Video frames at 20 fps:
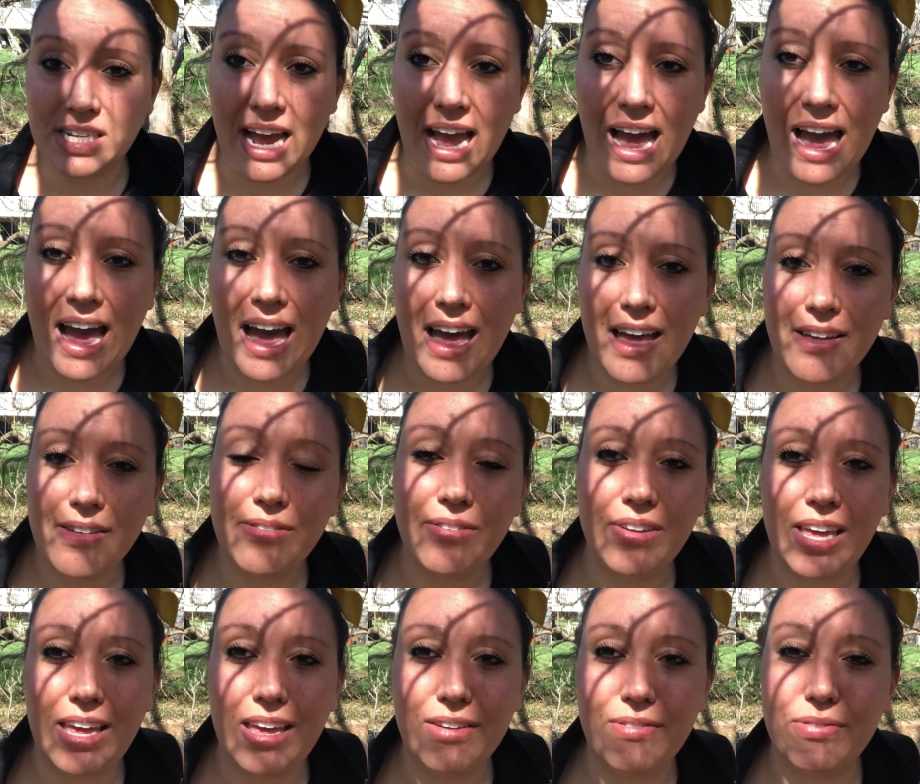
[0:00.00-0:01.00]
to have
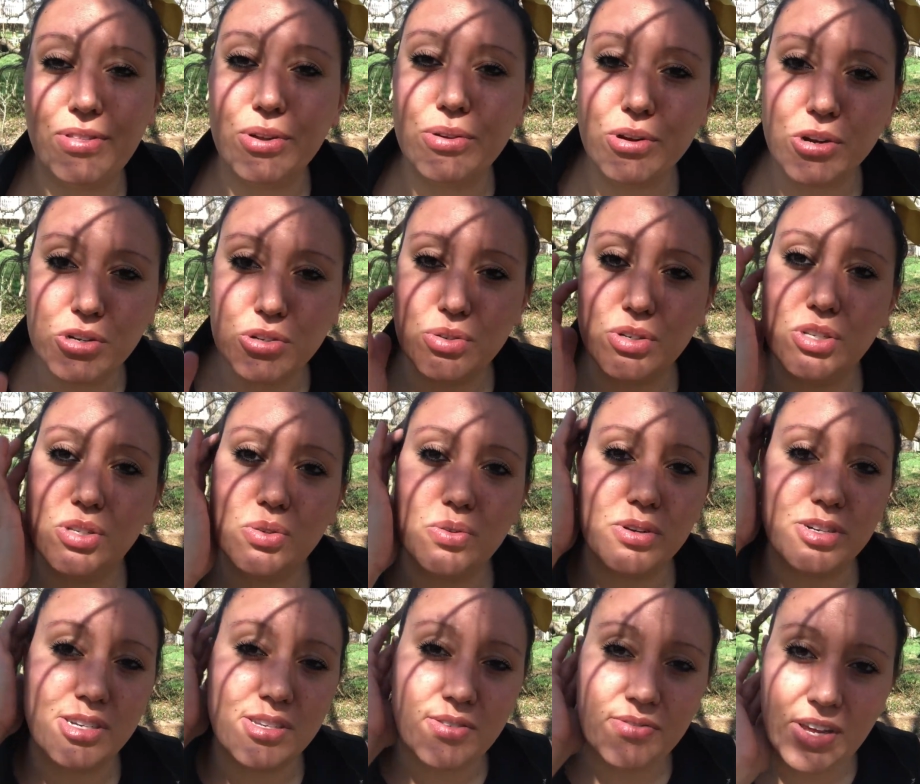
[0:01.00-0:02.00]
if the grocery
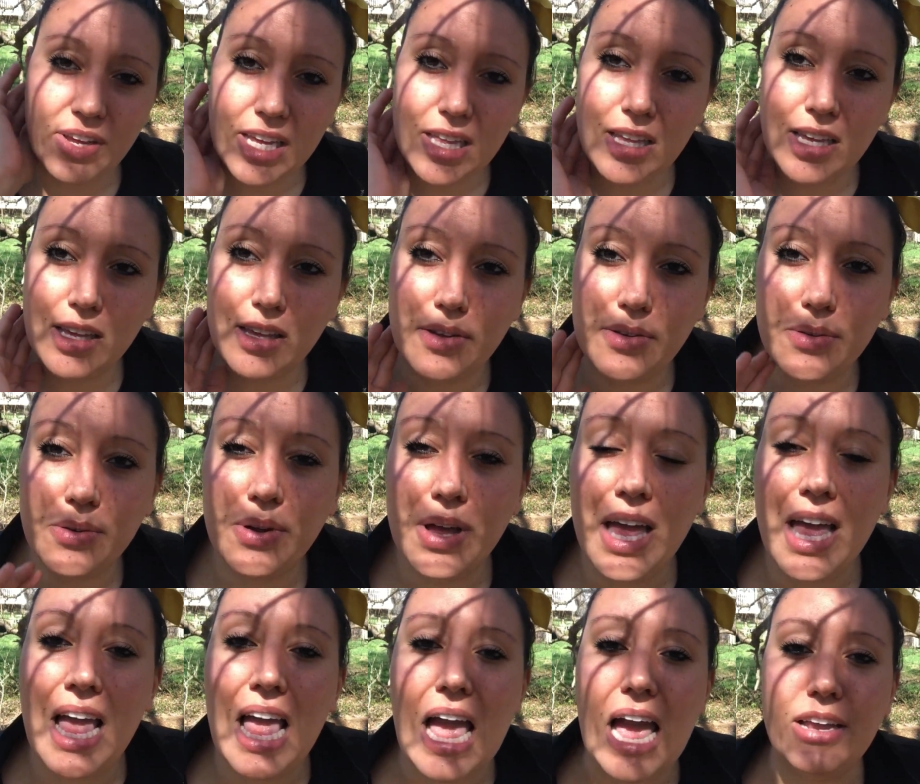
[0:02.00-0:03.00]
store is failing you
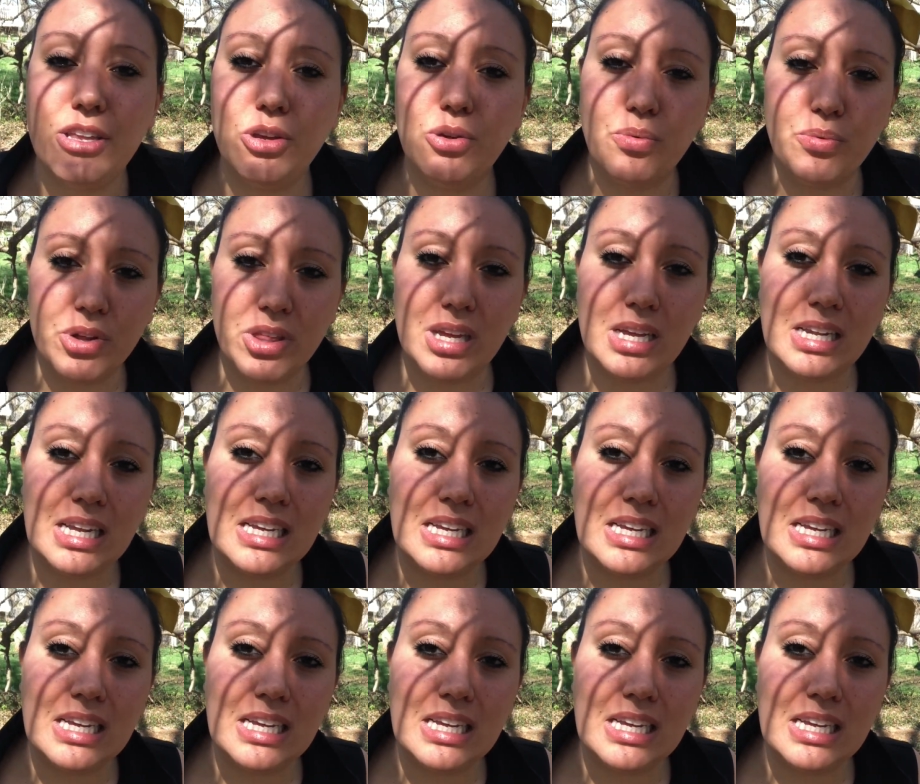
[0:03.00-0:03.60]
and you really